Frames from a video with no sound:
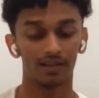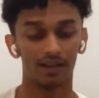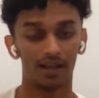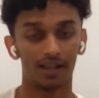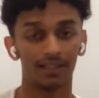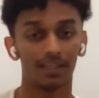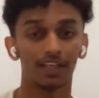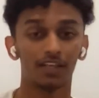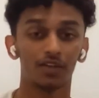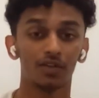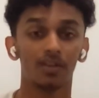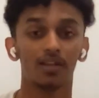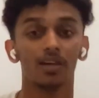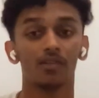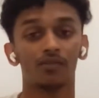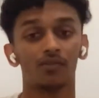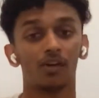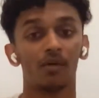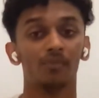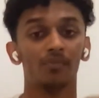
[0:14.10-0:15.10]
I get to
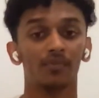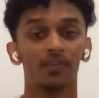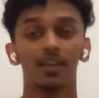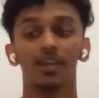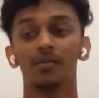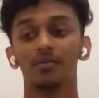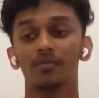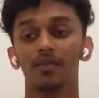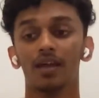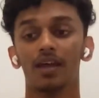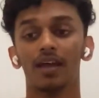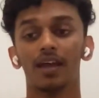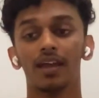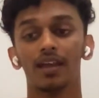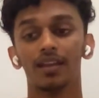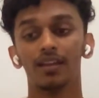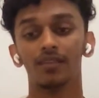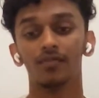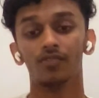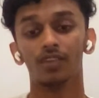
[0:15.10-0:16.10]
learn from them
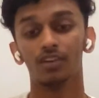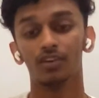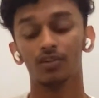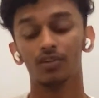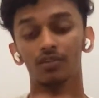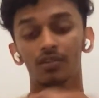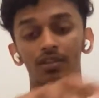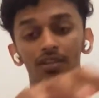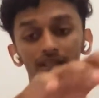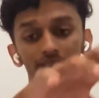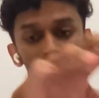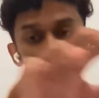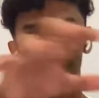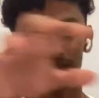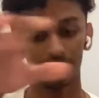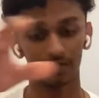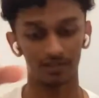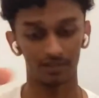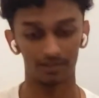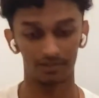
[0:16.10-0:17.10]
and we could
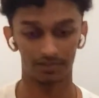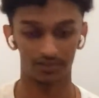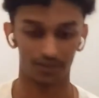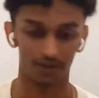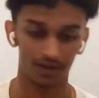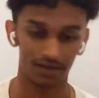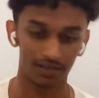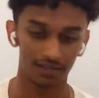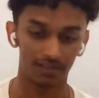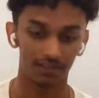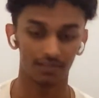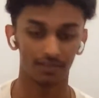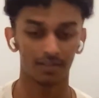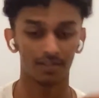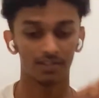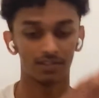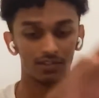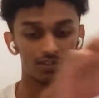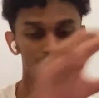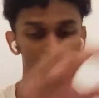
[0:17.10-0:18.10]
share each
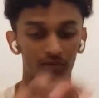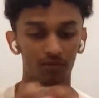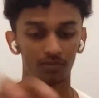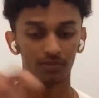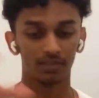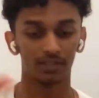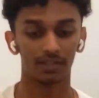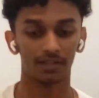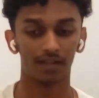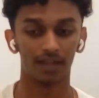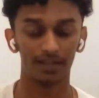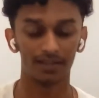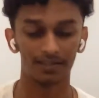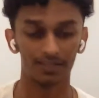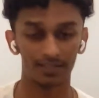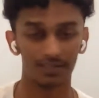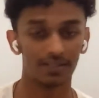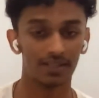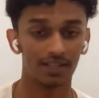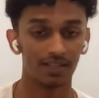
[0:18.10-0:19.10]
other's thoughts and
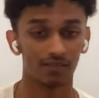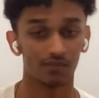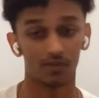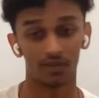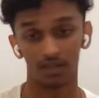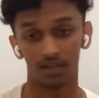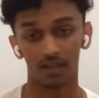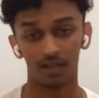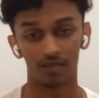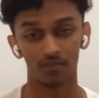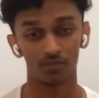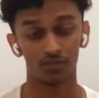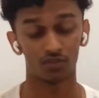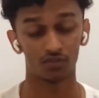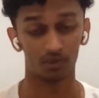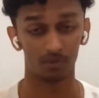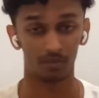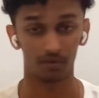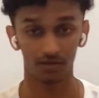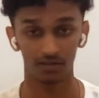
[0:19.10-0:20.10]
ideas when it comes
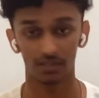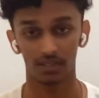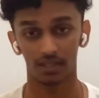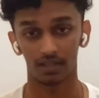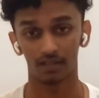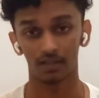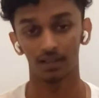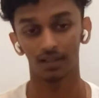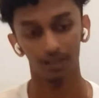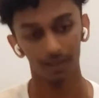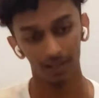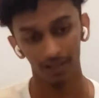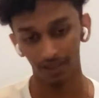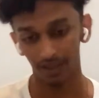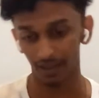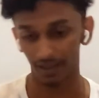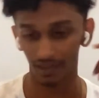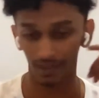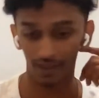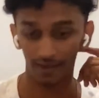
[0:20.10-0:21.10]
to a project.
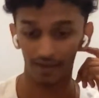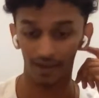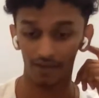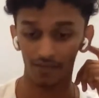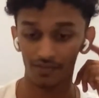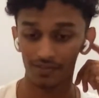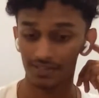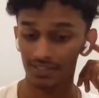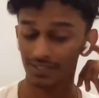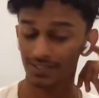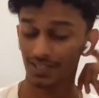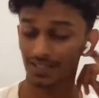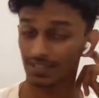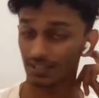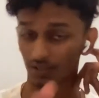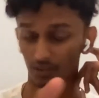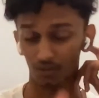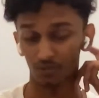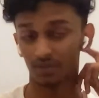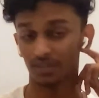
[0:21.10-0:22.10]
And I would say that's
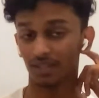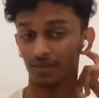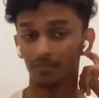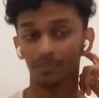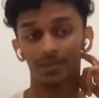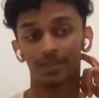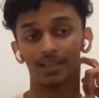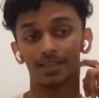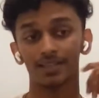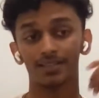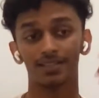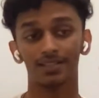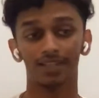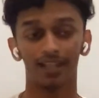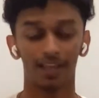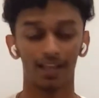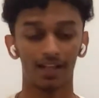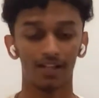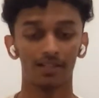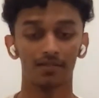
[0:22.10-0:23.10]
a good thing because it
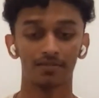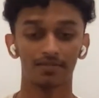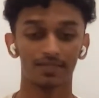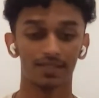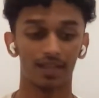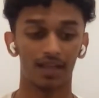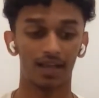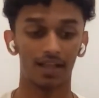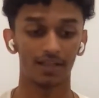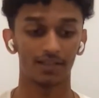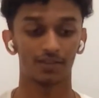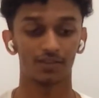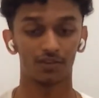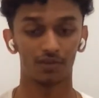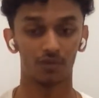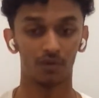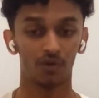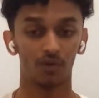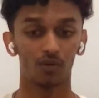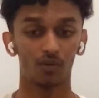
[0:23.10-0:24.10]
helps us to
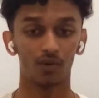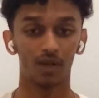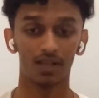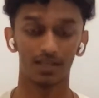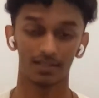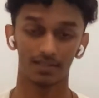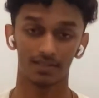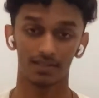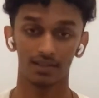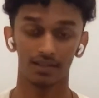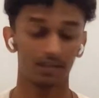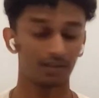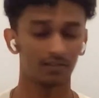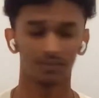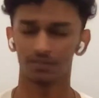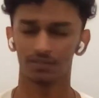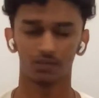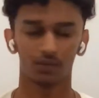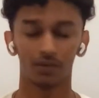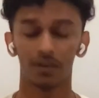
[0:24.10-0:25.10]
grow us
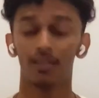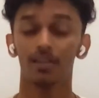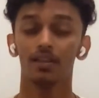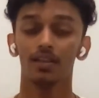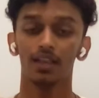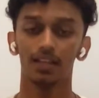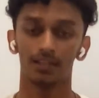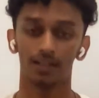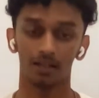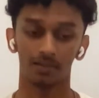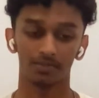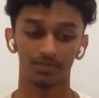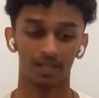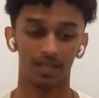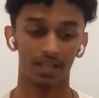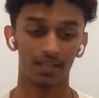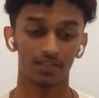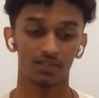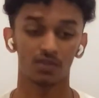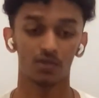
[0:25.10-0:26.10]
sorry, it helps
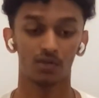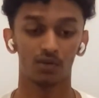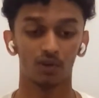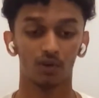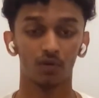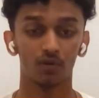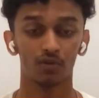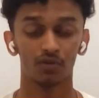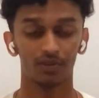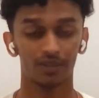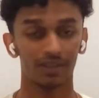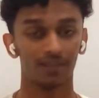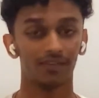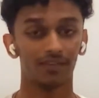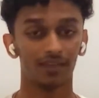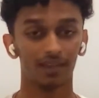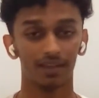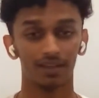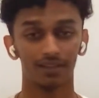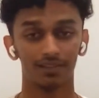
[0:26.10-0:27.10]
us to grow
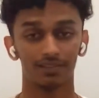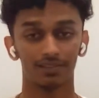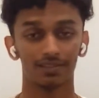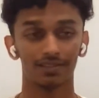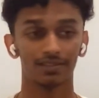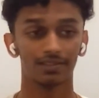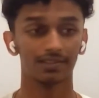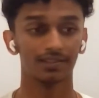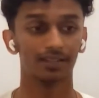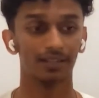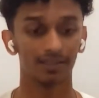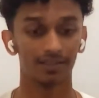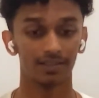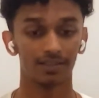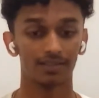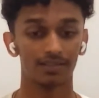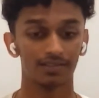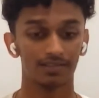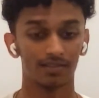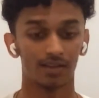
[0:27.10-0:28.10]
together and just
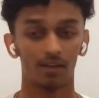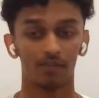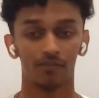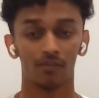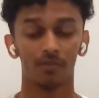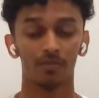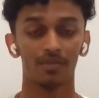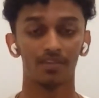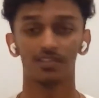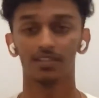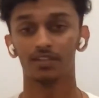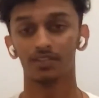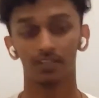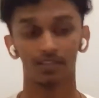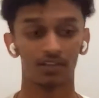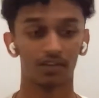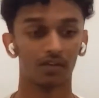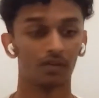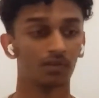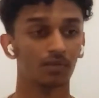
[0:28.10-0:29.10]
learn stuff from each other,
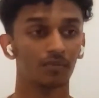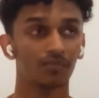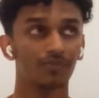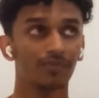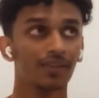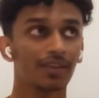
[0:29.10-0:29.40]
you know.